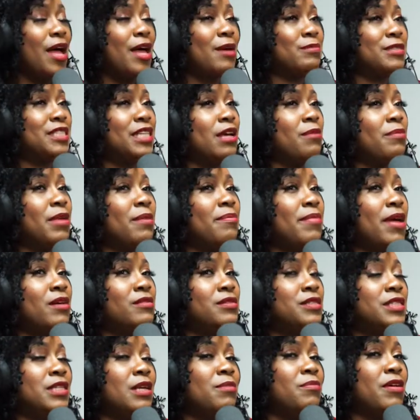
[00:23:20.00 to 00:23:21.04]
tell me
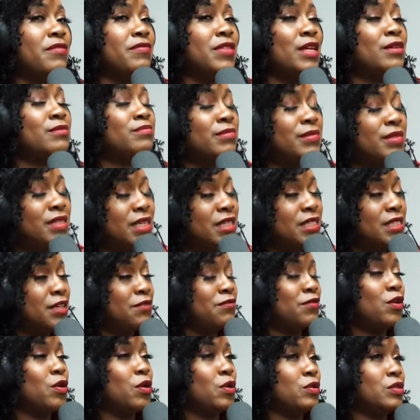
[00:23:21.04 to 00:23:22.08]
about some of the
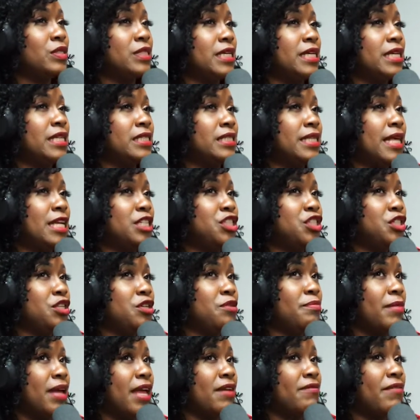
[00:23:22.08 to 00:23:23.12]
difficulties that
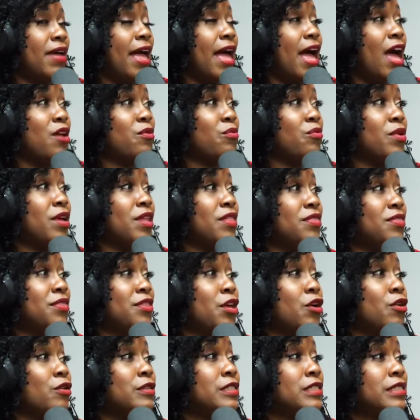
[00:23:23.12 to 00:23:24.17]
you may have had with
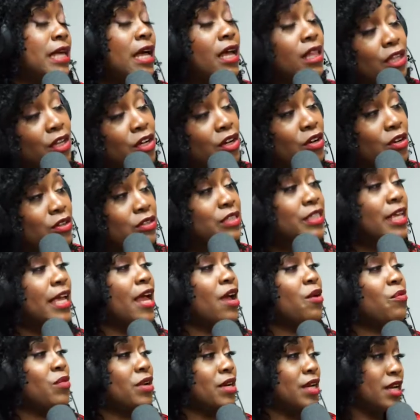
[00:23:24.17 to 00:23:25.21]
your sellers
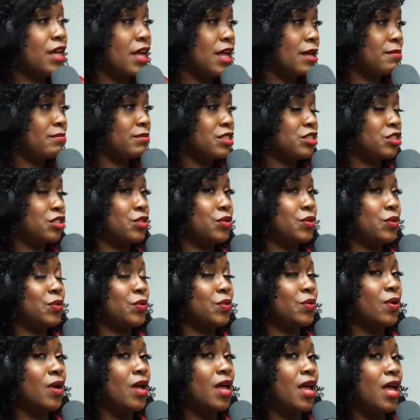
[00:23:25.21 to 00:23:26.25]
and when it comes
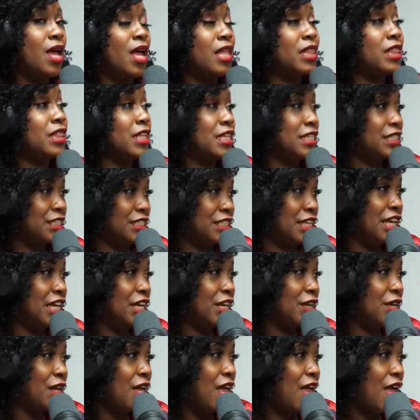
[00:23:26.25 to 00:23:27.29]
to
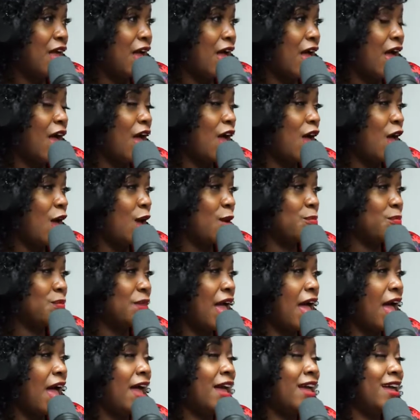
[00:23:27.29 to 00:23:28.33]
listing. I'm
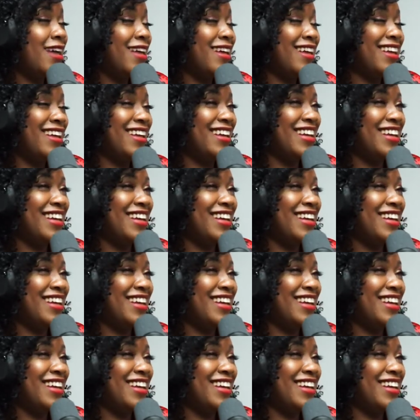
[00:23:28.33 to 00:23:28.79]
laughing